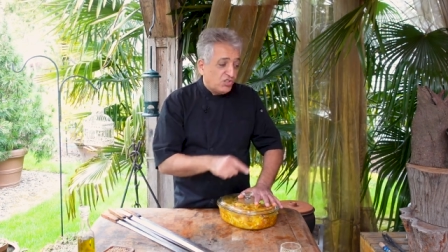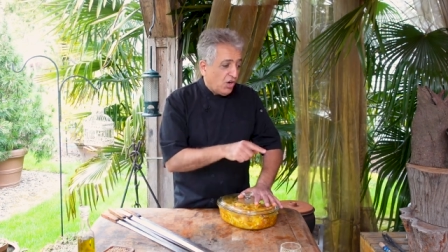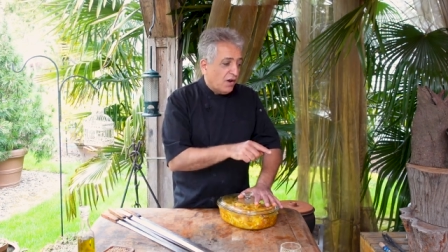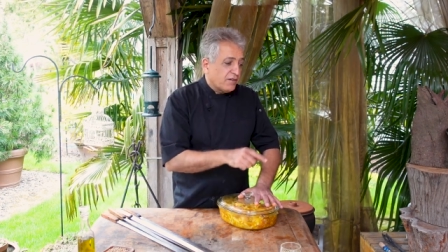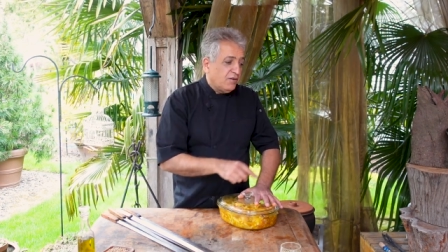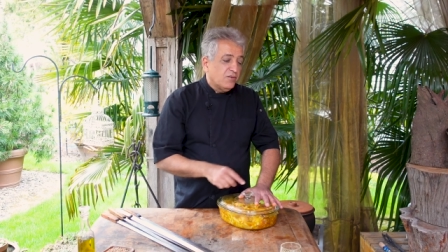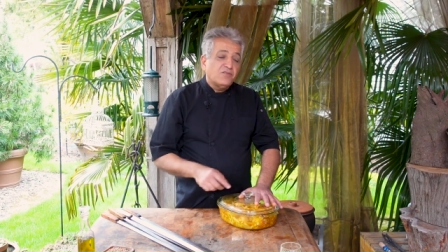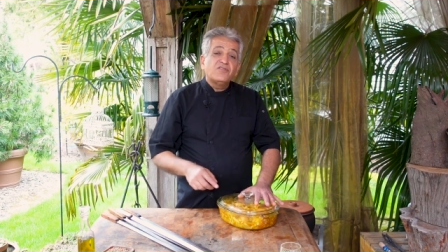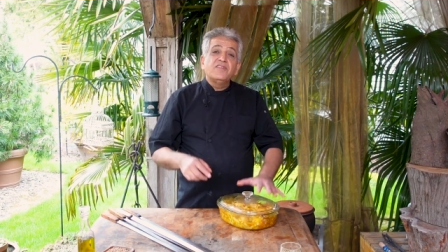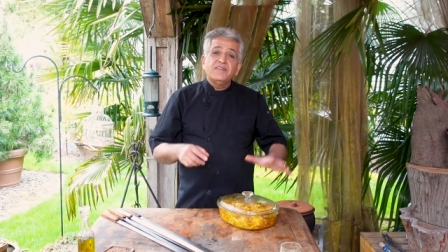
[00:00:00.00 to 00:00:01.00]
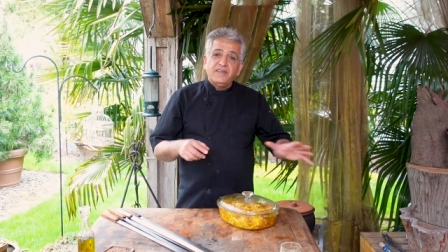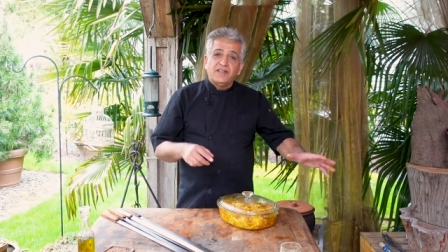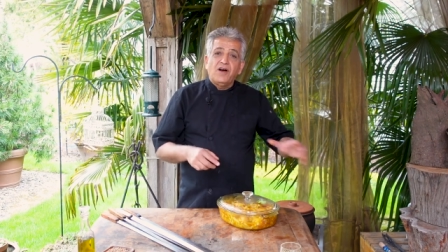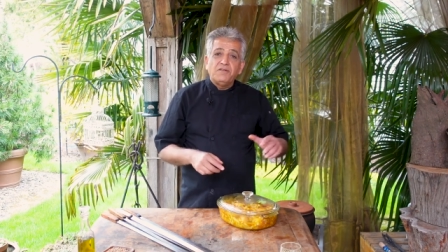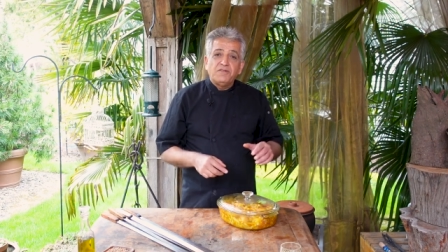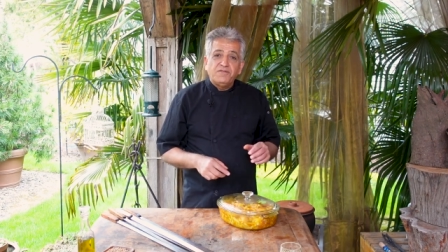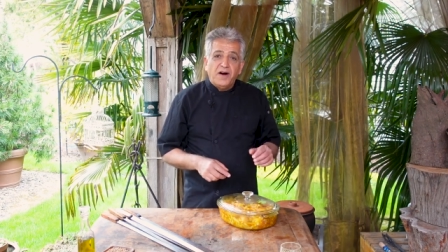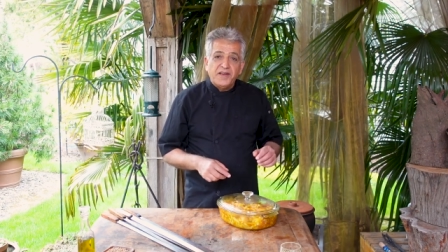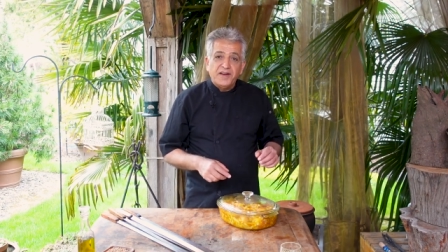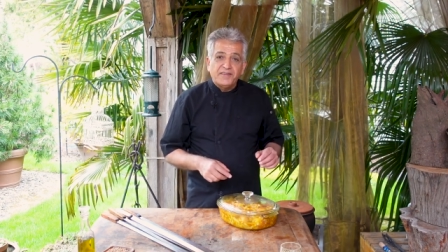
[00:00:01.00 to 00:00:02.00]
charcoals, get our
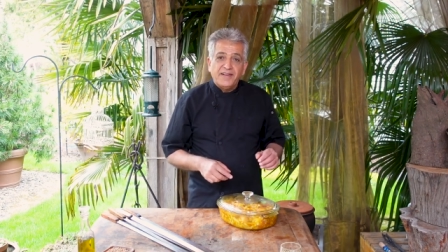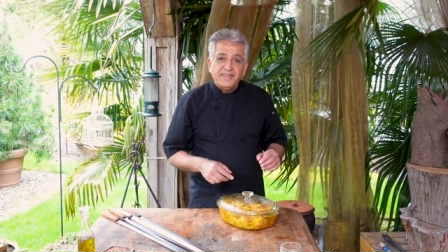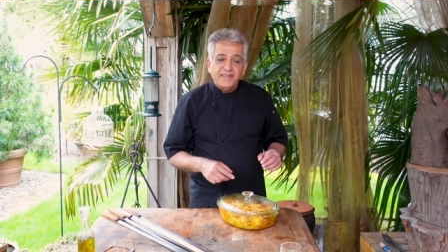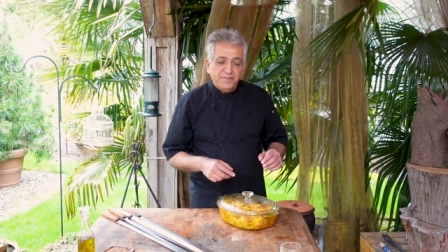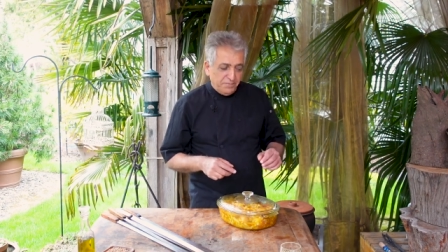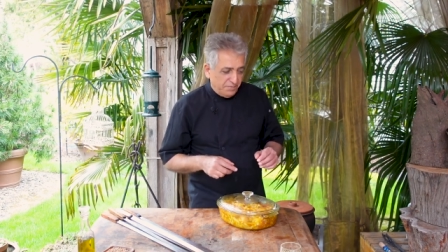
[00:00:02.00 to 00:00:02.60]
fire ready.